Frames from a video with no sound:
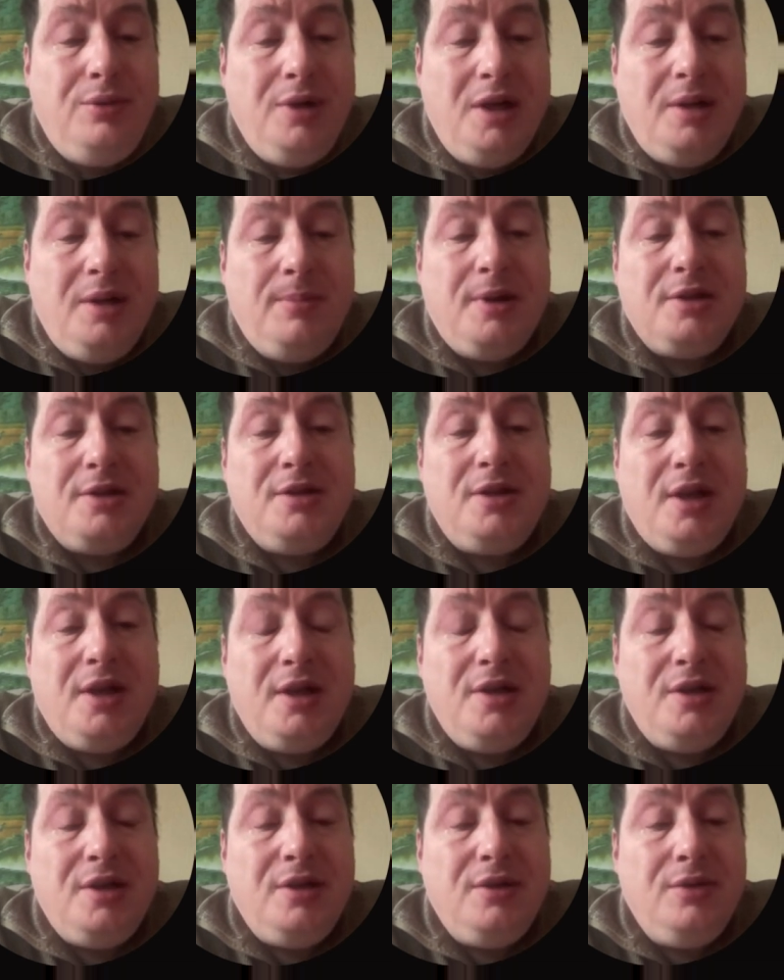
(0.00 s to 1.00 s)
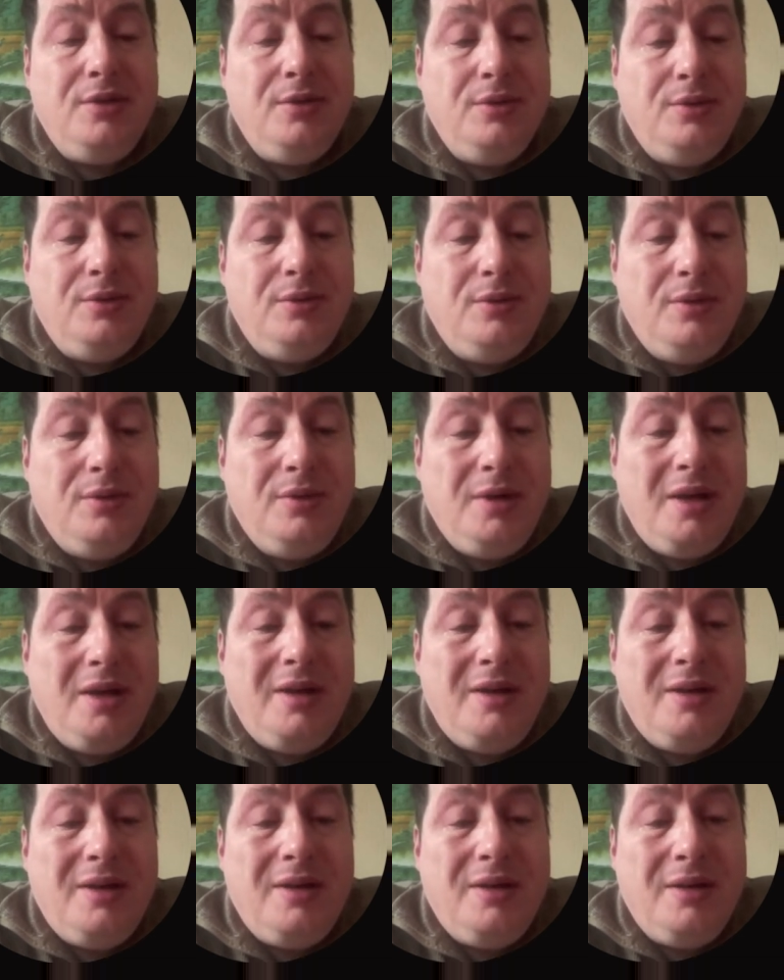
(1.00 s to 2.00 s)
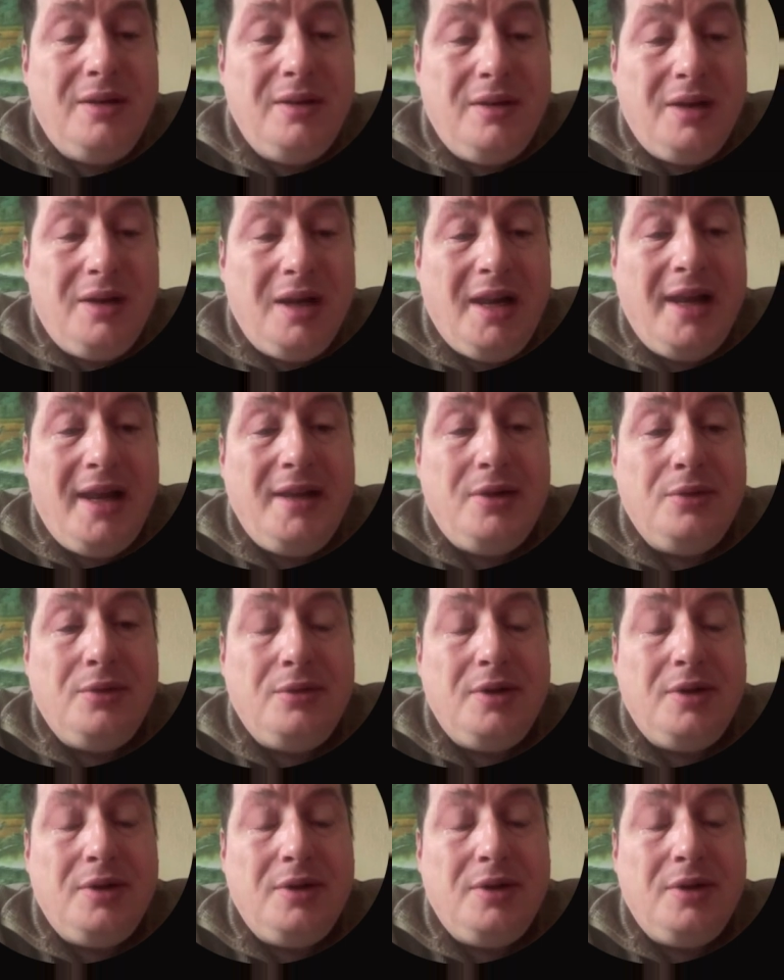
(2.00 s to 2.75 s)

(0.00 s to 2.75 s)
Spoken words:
in the presentation to relate to.